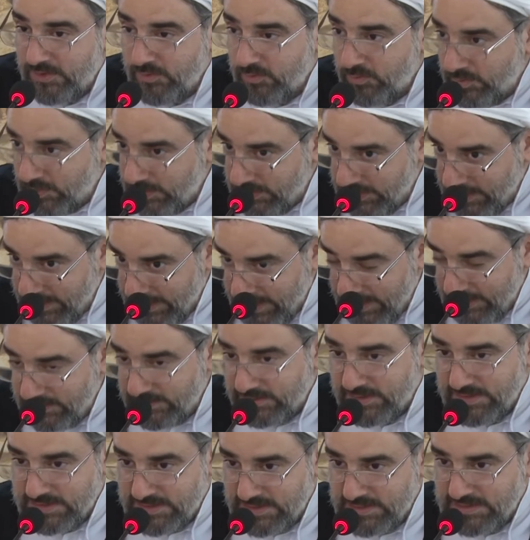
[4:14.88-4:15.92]
when they
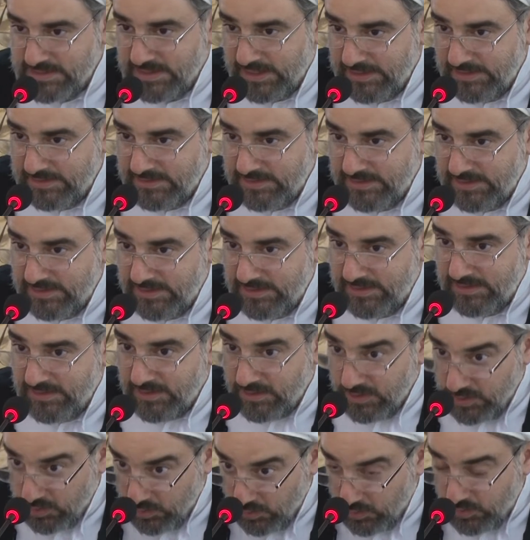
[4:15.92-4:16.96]
enter society,
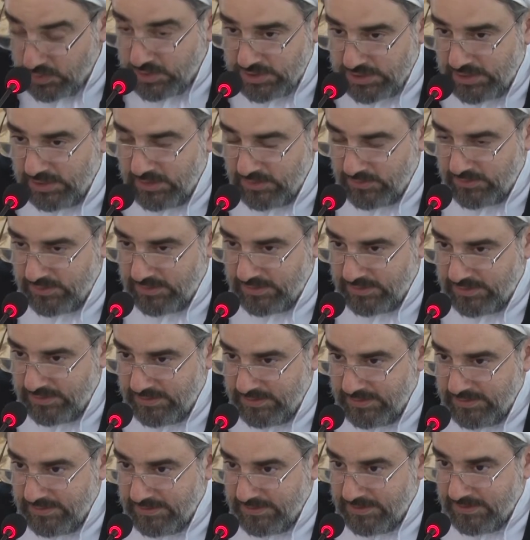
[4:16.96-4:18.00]
your children,
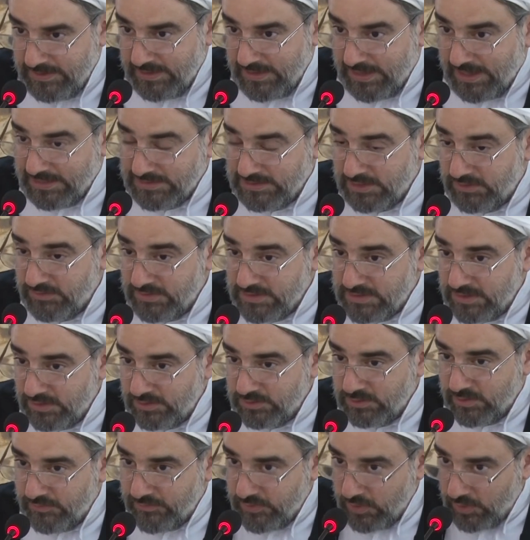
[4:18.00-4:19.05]
as a
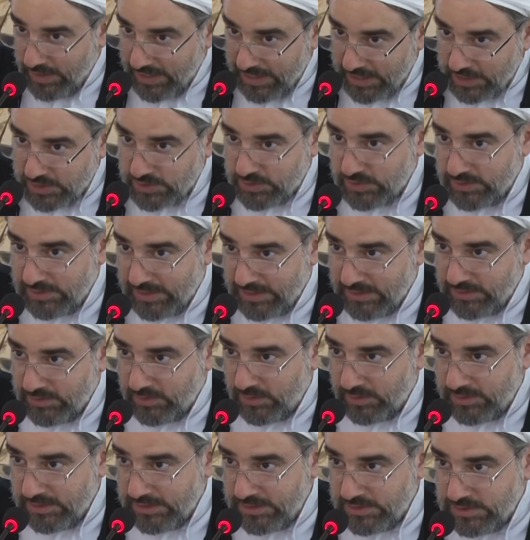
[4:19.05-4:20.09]
result of your action and
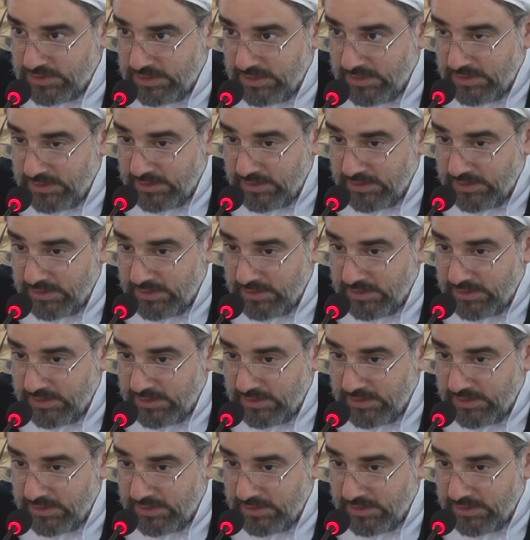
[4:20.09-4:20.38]
knowledge,